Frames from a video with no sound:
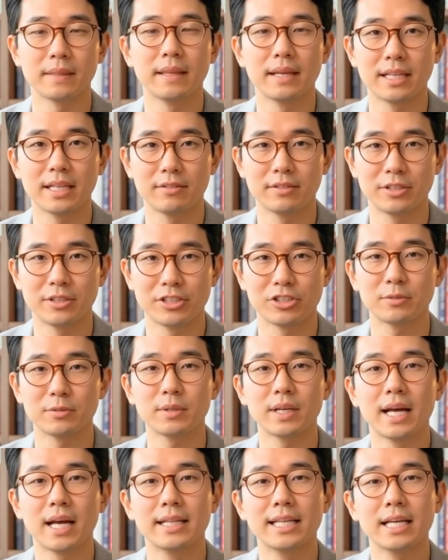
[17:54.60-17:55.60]
Given the
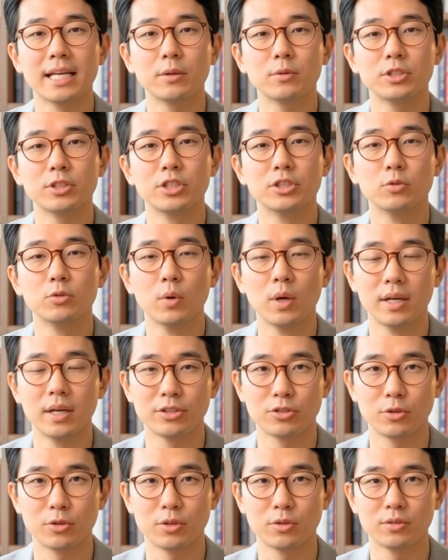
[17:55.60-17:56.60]
supply data we just
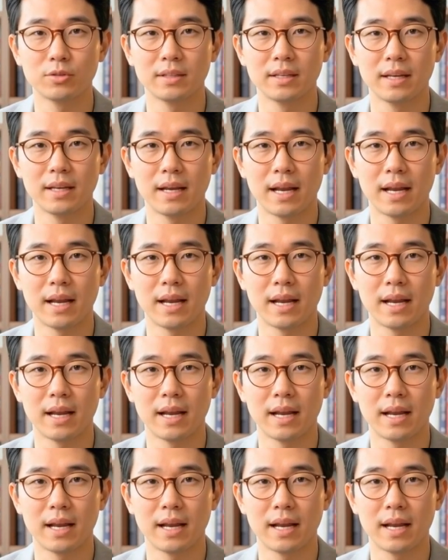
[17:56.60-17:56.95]
walked through,